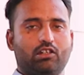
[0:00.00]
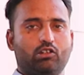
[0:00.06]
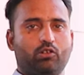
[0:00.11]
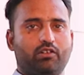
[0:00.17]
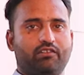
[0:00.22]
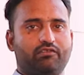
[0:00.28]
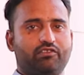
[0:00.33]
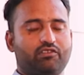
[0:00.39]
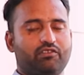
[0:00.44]

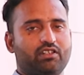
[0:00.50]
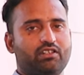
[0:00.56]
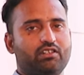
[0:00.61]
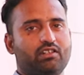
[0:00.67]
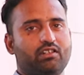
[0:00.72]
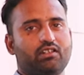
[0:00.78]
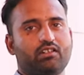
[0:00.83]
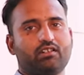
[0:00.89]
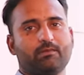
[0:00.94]
Hello
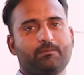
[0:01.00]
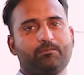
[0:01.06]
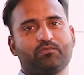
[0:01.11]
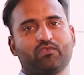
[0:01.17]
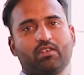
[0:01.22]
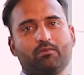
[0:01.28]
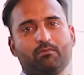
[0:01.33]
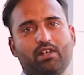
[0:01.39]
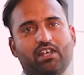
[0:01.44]
everyone,
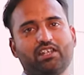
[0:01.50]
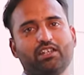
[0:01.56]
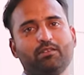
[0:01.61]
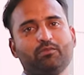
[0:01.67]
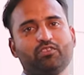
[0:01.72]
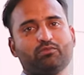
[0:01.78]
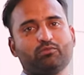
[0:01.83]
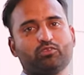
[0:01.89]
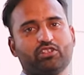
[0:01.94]
my
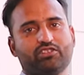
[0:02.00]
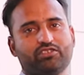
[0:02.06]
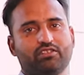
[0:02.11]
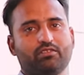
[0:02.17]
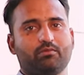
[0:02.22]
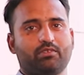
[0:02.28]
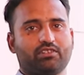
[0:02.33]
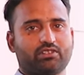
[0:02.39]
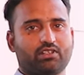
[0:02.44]
name is
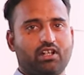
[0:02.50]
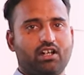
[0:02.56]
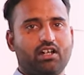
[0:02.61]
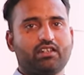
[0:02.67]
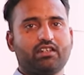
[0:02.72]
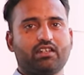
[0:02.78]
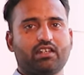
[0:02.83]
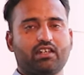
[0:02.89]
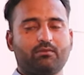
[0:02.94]
Muddassir
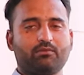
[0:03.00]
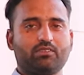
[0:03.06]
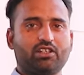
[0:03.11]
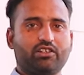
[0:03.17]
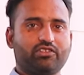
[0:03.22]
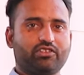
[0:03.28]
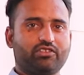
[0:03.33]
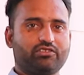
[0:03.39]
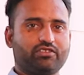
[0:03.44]
Khan and I'm
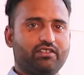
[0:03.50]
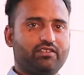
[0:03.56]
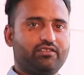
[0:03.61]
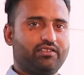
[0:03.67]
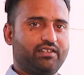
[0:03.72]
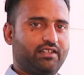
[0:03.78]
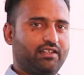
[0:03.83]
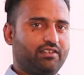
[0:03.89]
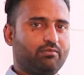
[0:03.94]
the
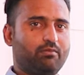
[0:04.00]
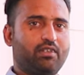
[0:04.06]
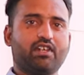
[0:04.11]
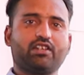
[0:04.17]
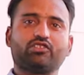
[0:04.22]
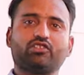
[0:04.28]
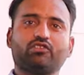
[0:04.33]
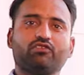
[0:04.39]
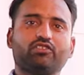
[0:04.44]
Assistant Sales
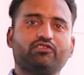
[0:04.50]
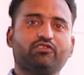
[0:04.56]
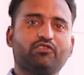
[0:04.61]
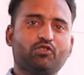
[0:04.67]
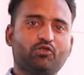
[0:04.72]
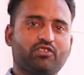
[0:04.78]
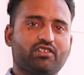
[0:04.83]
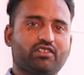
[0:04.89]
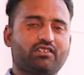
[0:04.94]
Manager with
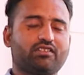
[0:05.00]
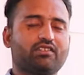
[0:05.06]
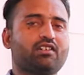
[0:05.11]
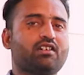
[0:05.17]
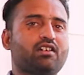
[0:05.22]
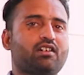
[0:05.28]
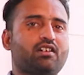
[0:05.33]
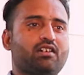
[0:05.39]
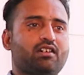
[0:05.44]
Fusion.
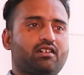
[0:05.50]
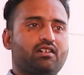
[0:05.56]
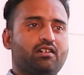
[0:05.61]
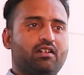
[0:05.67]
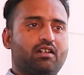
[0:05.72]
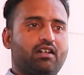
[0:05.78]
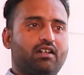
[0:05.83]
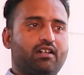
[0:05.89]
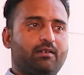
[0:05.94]

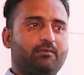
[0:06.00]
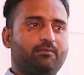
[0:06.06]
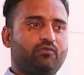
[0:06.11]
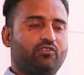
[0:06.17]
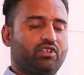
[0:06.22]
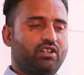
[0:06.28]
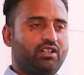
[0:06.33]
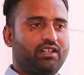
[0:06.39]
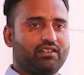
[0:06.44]

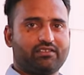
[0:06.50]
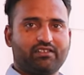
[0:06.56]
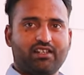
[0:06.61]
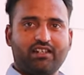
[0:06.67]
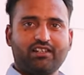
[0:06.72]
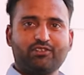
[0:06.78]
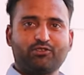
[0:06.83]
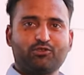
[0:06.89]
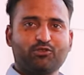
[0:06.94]
I'm very
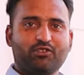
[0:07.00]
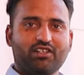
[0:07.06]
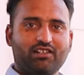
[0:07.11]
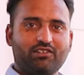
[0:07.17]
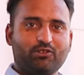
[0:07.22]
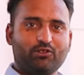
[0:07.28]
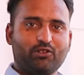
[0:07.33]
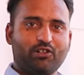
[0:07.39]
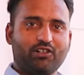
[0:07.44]
excited to
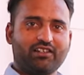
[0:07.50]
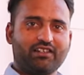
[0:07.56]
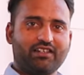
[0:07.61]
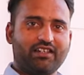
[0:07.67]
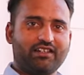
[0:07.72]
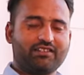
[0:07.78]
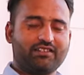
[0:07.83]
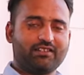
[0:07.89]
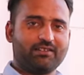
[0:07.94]
tell you all
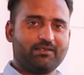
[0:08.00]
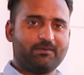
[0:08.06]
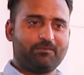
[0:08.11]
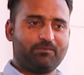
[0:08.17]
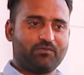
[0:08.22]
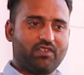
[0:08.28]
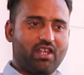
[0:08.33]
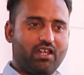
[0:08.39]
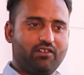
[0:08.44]
that
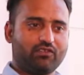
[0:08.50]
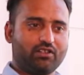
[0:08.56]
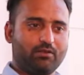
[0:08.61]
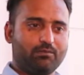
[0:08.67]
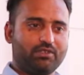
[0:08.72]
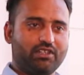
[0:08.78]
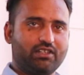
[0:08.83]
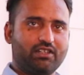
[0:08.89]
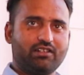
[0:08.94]
I have
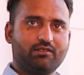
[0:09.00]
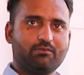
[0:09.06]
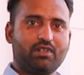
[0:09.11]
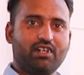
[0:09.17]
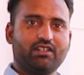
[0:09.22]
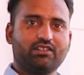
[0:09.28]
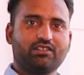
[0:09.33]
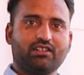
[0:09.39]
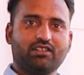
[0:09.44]
completed
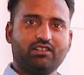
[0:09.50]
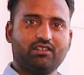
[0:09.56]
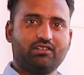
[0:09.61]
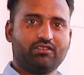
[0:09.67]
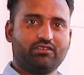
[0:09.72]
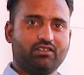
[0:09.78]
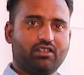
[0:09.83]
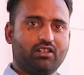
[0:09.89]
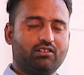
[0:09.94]
my 10
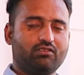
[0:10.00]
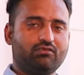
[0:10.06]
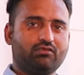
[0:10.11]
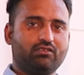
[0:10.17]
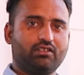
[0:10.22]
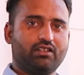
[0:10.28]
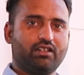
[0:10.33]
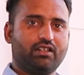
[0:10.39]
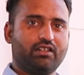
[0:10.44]
years now
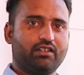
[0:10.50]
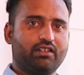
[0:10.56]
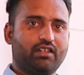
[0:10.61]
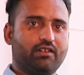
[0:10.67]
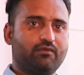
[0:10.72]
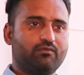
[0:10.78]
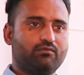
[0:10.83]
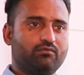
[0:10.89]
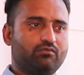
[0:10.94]

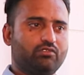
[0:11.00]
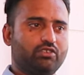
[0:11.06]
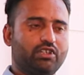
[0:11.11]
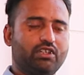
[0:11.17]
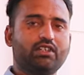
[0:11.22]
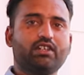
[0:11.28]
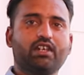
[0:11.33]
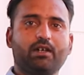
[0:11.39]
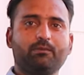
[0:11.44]
and I'm
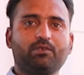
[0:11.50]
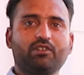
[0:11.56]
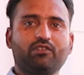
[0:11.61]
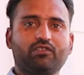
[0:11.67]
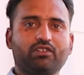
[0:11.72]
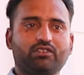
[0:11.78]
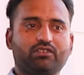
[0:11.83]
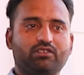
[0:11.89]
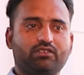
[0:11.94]
really
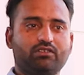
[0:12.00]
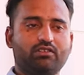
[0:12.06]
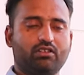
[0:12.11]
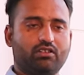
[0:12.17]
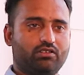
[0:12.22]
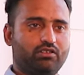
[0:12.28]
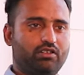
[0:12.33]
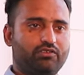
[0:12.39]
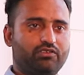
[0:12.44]
happy
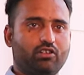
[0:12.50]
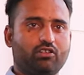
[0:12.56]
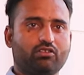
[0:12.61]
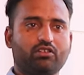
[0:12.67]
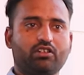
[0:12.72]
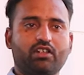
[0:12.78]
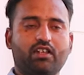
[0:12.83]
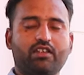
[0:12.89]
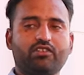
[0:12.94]
with this
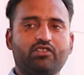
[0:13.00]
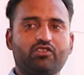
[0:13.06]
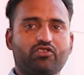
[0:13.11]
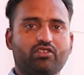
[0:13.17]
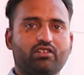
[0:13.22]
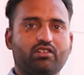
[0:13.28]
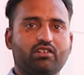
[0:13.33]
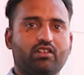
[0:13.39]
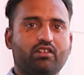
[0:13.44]

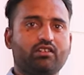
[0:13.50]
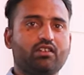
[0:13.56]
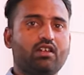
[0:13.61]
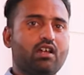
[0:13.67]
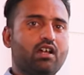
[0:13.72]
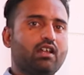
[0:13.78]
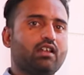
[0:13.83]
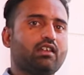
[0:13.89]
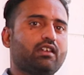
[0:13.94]
organization and
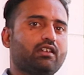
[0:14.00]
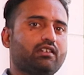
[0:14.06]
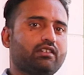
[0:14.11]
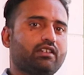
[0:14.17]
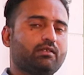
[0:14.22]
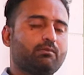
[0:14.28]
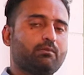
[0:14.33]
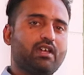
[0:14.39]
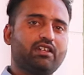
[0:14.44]

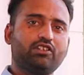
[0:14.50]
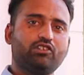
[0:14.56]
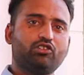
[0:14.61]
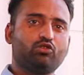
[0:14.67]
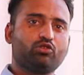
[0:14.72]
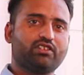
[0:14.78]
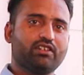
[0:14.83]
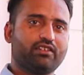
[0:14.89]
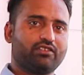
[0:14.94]
learning many
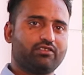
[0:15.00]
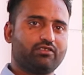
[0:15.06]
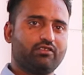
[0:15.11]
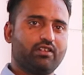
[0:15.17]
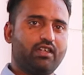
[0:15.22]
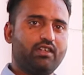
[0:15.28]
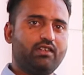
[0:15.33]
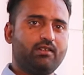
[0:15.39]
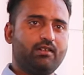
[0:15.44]
new things
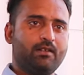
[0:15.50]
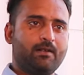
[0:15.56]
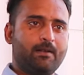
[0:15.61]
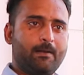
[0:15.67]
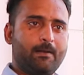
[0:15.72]
today.